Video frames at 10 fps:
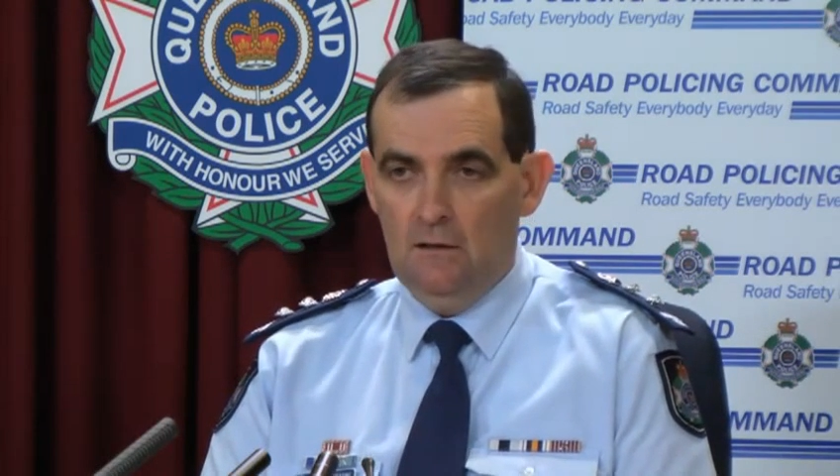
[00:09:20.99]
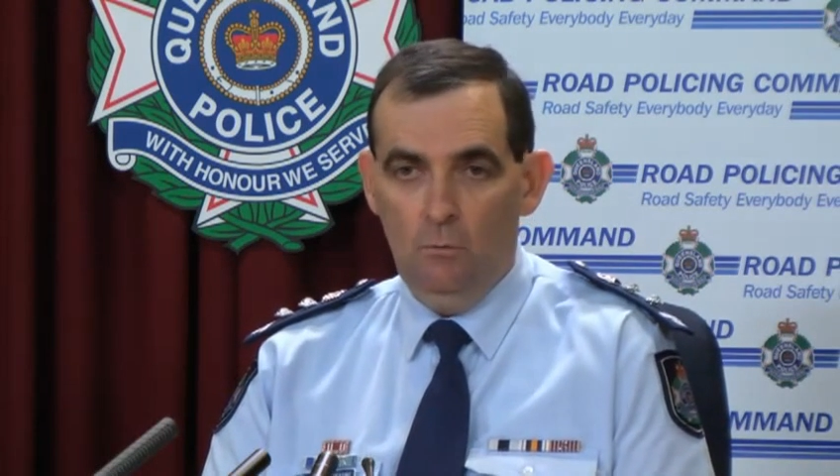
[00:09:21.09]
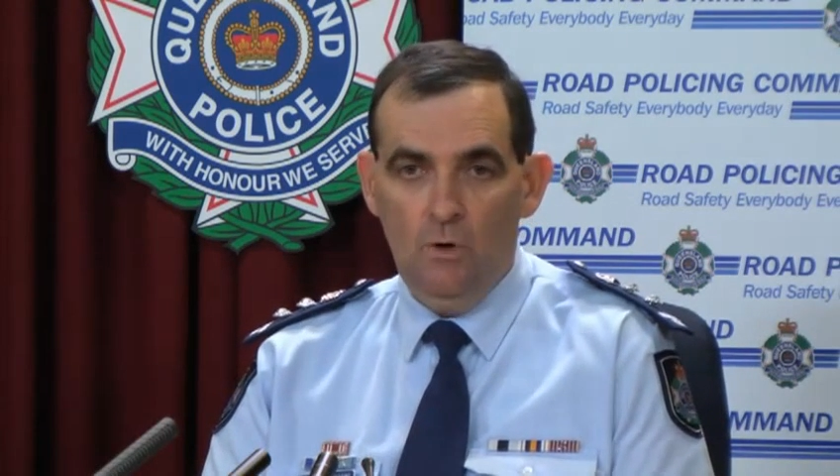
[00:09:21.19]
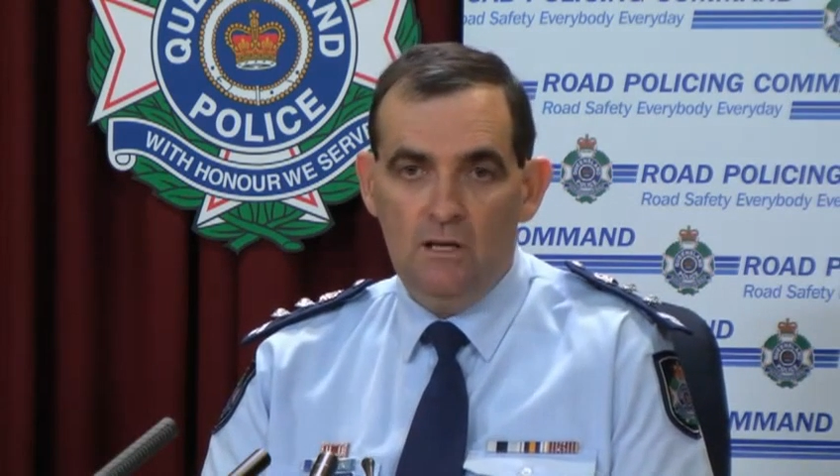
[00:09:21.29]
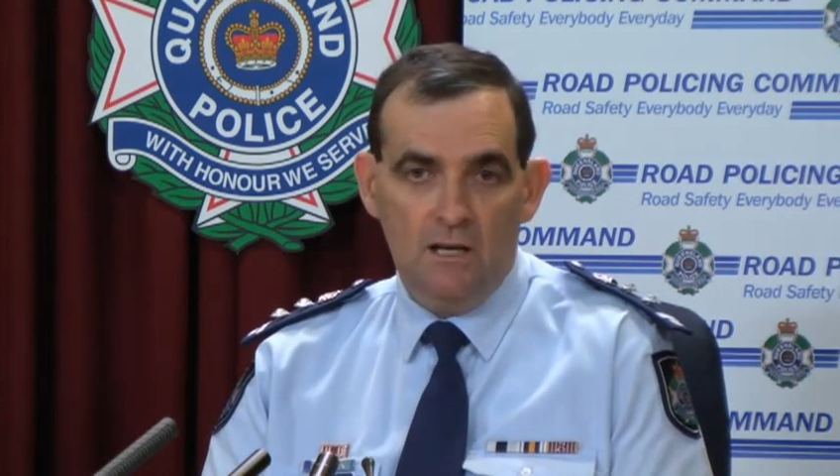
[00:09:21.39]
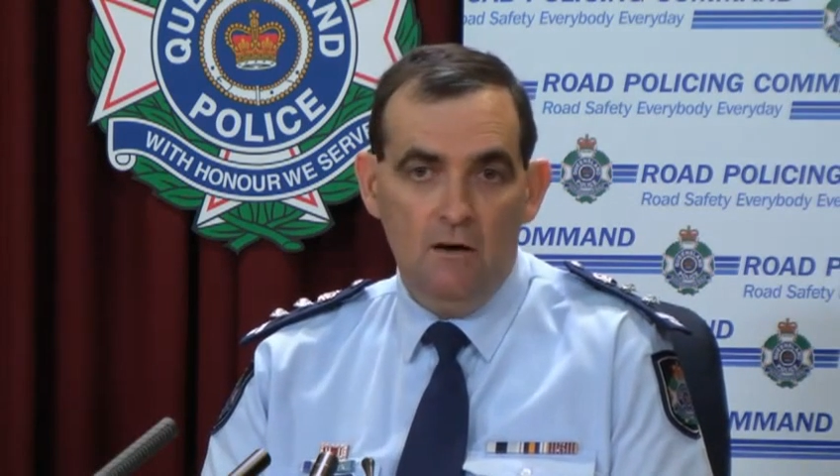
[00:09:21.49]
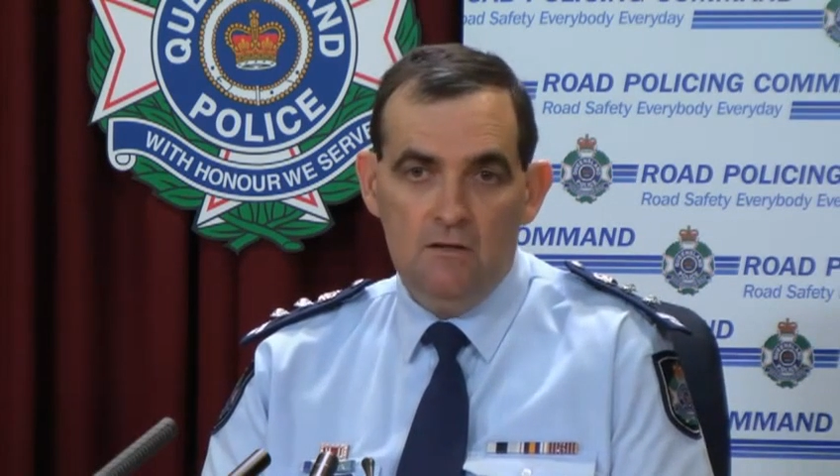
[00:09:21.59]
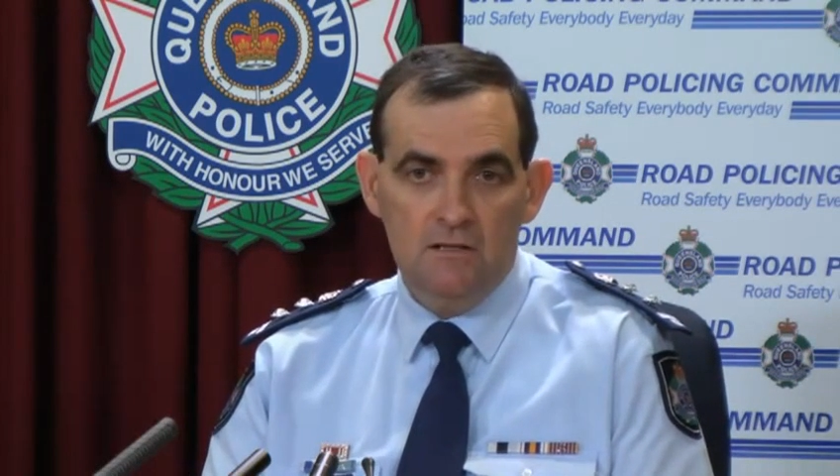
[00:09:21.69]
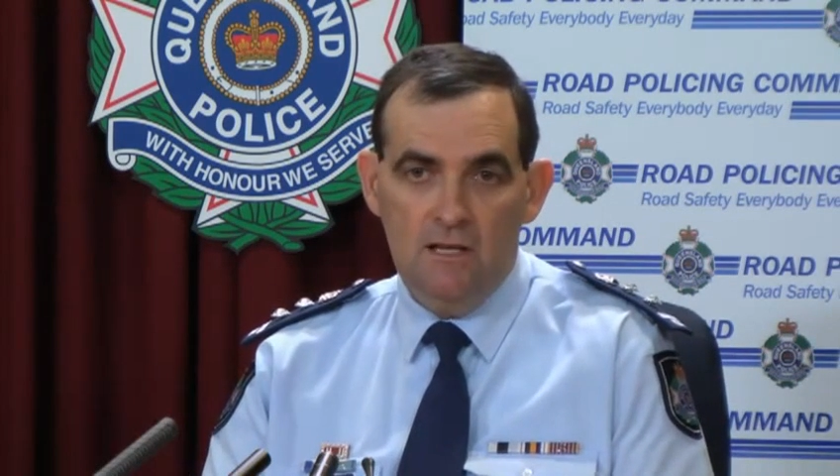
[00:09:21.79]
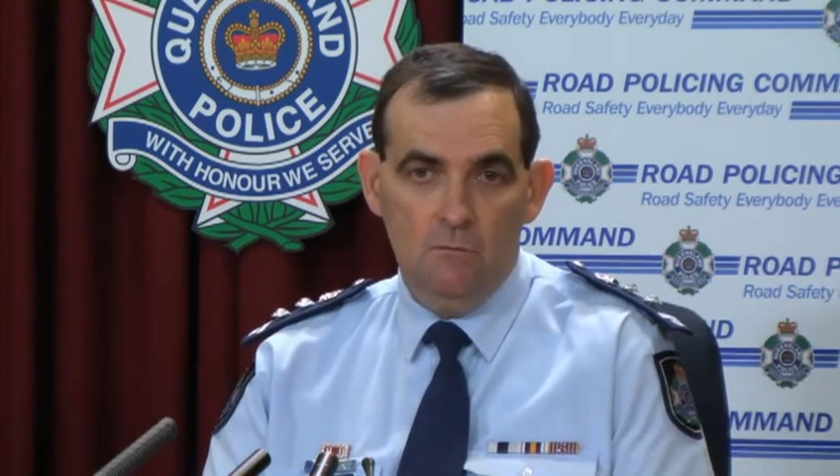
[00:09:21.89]
and we
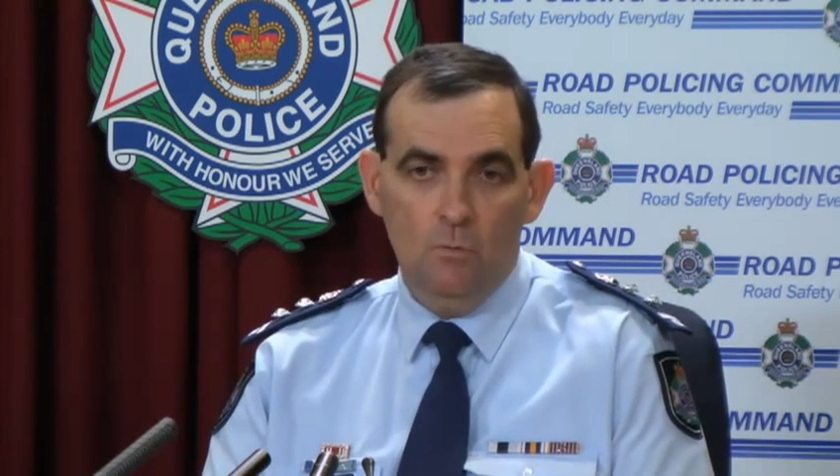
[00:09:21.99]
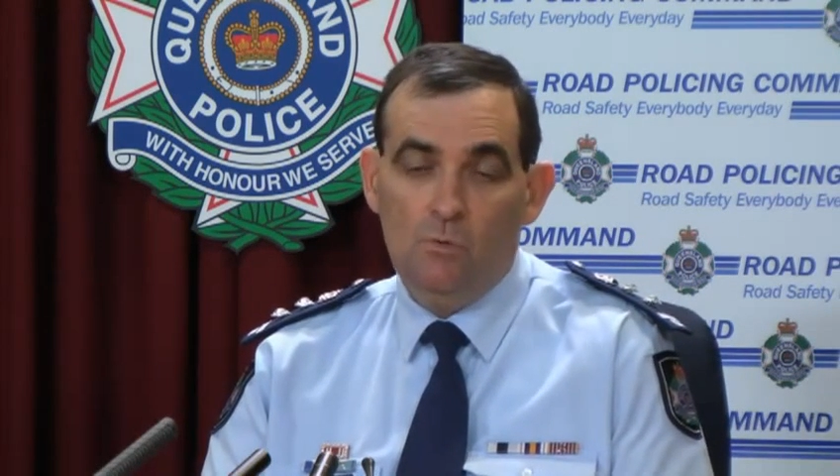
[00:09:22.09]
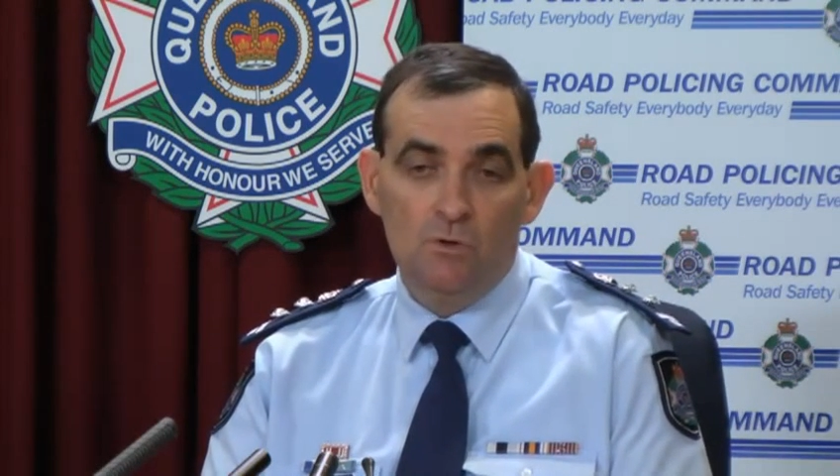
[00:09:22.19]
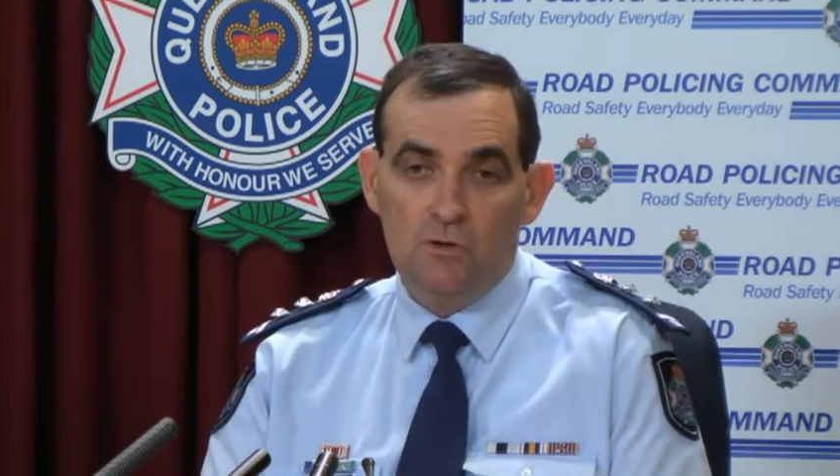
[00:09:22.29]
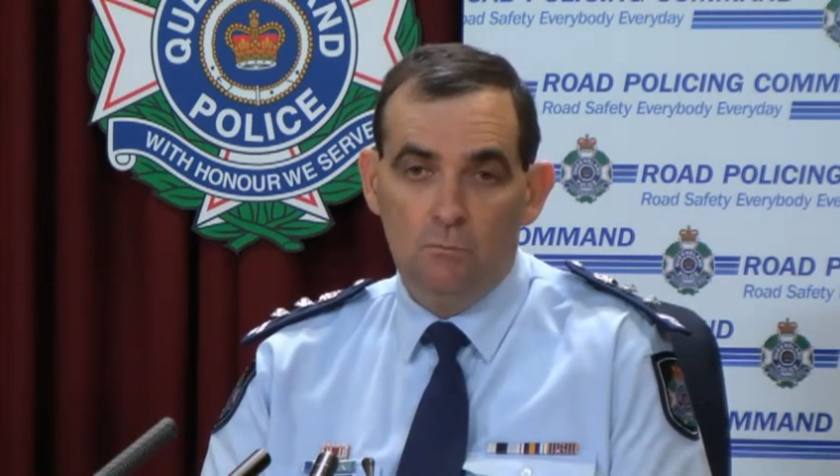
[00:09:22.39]
encourage that and we will